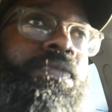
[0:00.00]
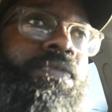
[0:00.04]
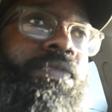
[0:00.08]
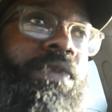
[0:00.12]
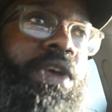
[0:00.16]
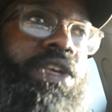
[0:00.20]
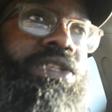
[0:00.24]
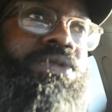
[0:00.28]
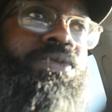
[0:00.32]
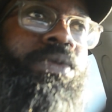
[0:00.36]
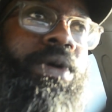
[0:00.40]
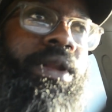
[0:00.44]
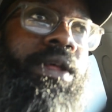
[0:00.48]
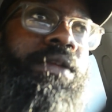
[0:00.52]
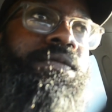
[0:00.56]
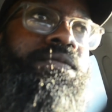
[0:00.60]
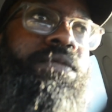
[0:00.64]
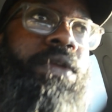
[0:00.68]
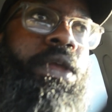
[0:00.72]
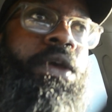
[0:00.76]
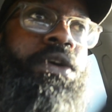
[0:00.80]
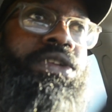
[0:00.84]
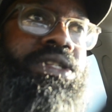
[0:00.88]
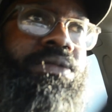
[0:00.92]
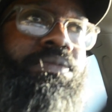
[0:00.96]
this is what it
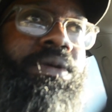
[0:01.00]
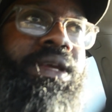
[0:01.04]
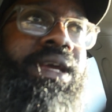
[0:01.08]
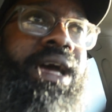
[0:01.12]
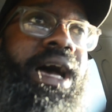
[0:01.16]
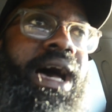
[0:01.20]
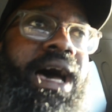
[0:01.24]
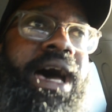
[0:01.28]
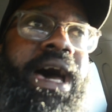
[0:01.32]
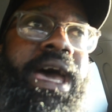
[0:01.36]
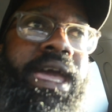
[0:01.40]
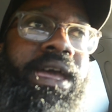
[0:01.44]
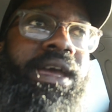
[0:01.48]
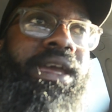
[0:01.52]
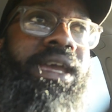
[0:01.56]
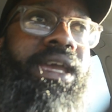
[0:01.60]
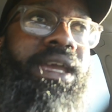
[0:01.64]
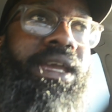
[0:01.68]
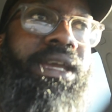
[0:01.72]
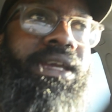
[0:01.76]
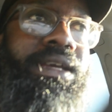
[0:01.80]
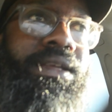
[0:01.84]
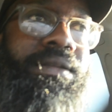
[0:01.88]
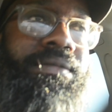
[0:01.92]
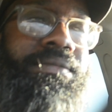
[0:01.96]
feels to be high
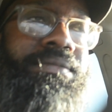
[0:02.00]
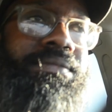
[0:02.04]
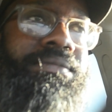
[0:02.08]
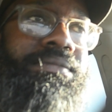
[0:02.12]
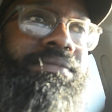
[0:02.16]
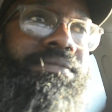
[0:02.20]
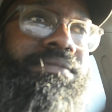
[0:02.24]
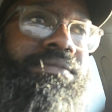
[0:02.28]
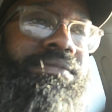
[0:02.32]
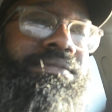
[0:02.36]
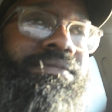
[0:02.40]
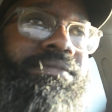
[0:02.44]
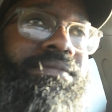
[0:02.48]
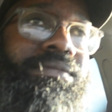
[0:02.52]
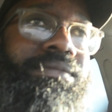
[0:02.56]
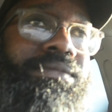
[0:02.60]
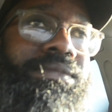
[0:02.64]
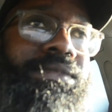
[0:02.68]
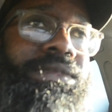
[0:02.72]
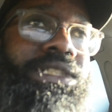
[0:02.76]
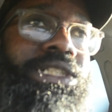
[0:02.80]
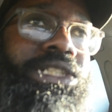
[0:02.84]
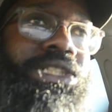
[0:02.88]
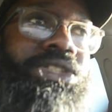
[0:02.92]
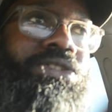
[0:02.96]
again.
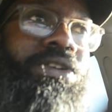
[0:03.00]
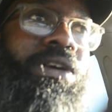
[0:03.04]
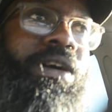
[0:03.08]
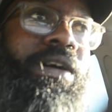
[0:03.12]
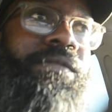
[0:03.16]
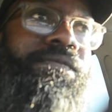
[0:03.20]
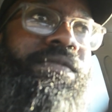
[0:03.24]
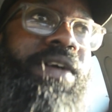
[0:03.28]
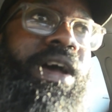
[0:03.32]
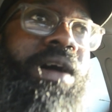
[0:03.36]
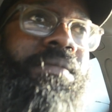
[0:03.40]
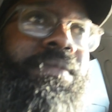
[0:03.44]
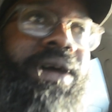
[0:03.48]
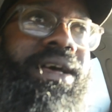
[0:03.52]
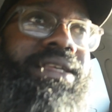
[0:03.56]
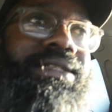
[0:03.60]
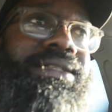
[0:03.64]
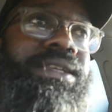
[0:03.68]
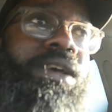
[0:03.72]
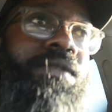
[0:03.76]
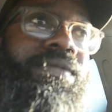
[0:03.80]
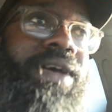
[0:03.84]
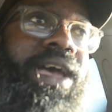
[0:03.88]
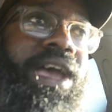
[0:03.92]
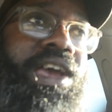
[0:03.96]
So I found
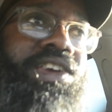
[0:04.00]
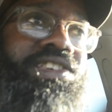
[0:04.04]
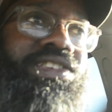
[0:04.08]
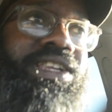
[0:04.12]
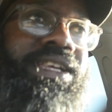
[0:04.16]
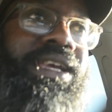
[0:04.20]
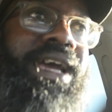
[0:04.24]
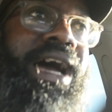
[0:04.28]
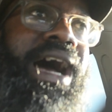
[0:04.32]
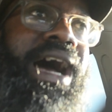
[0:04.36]
myself actually